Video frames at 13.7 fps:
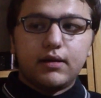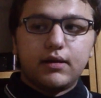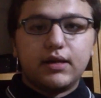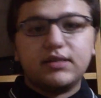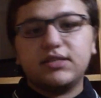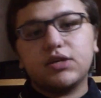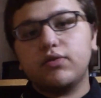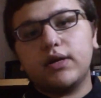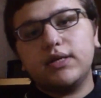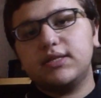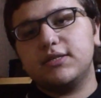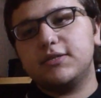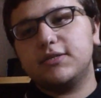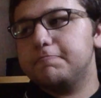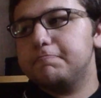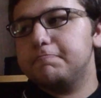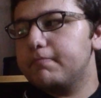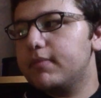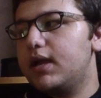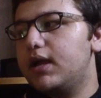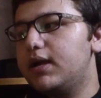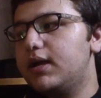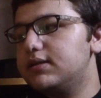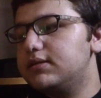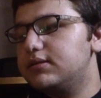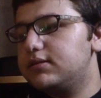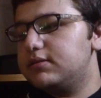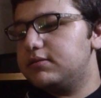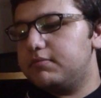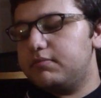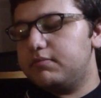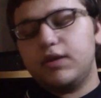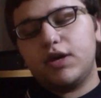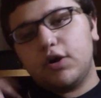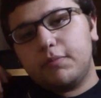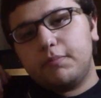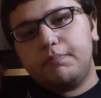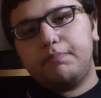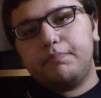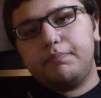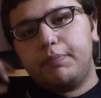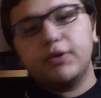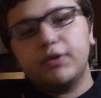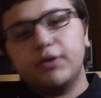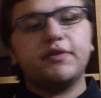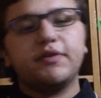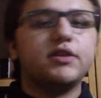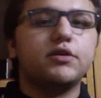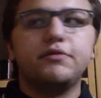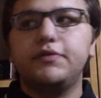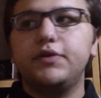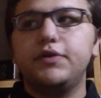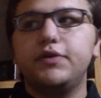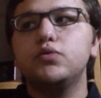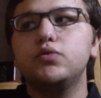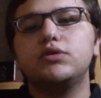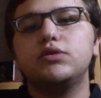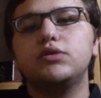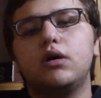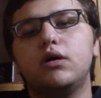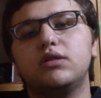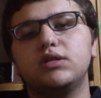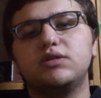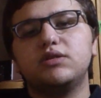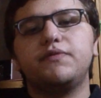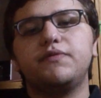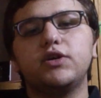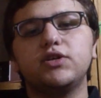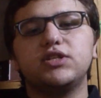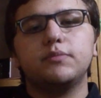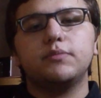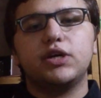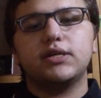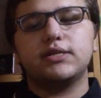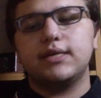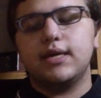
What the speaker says: It's a crisis, and there are a bunch of other views on this very subject